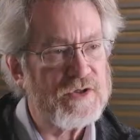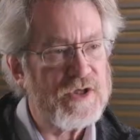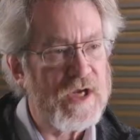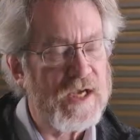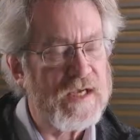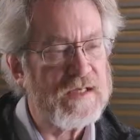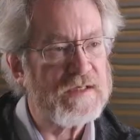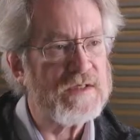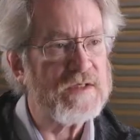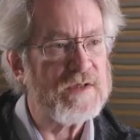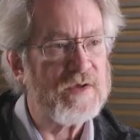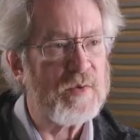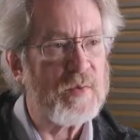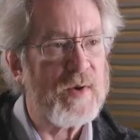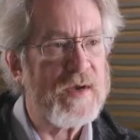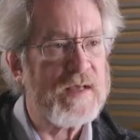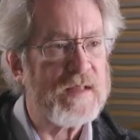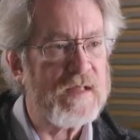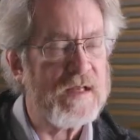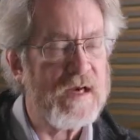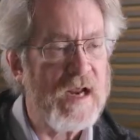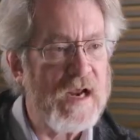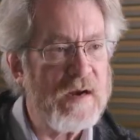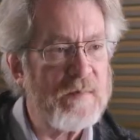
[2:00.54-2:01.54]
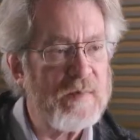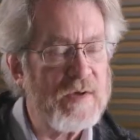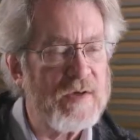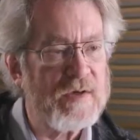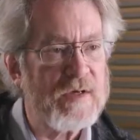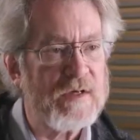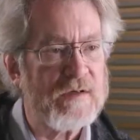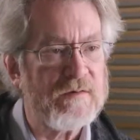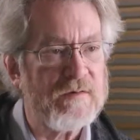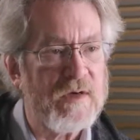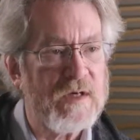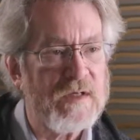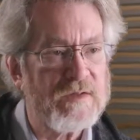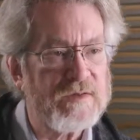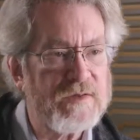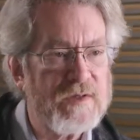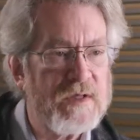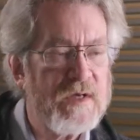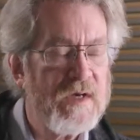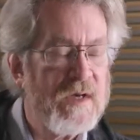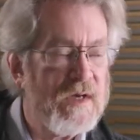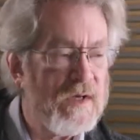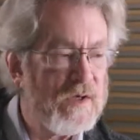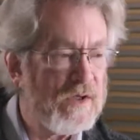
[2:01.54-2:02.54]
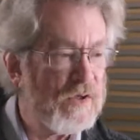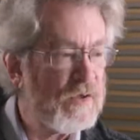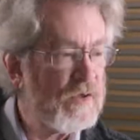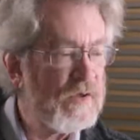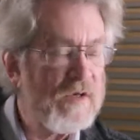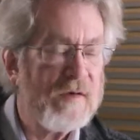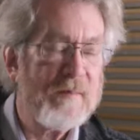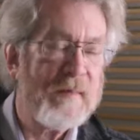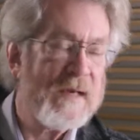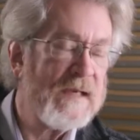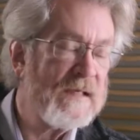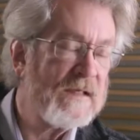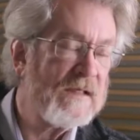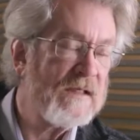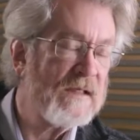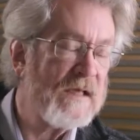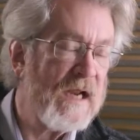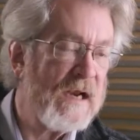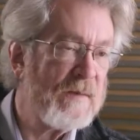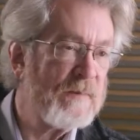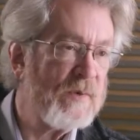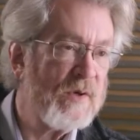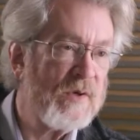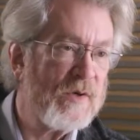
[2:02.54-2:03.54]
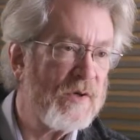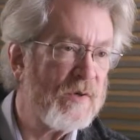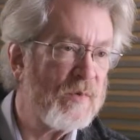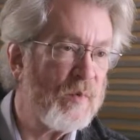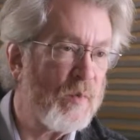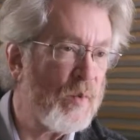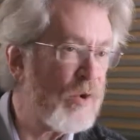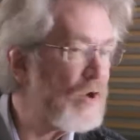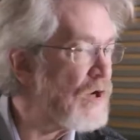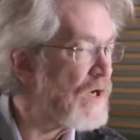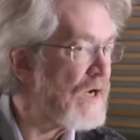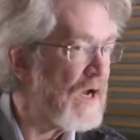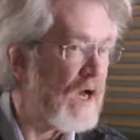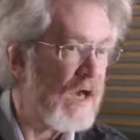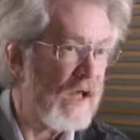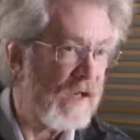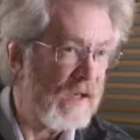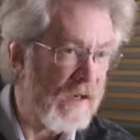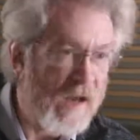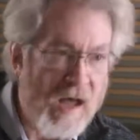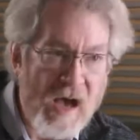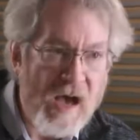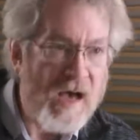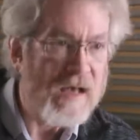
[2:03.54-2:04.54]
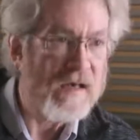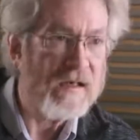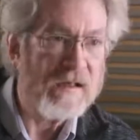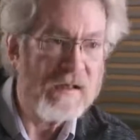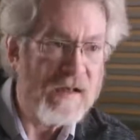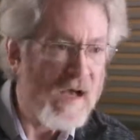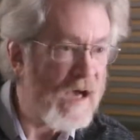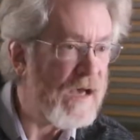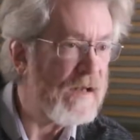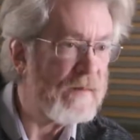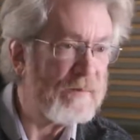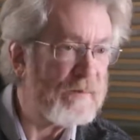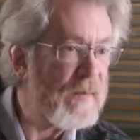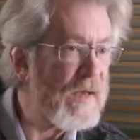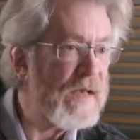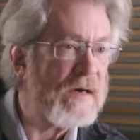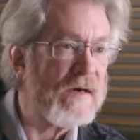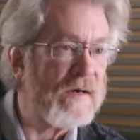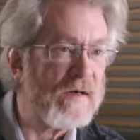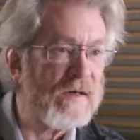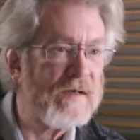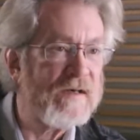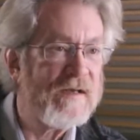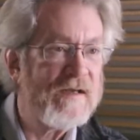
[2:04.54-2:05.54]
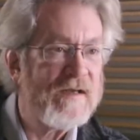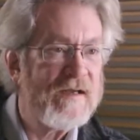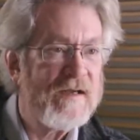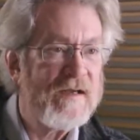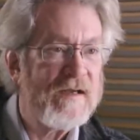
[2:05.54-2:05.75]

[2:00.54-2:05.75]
changing the way the neighborhood runs, you can make the neighborhood work a lot better.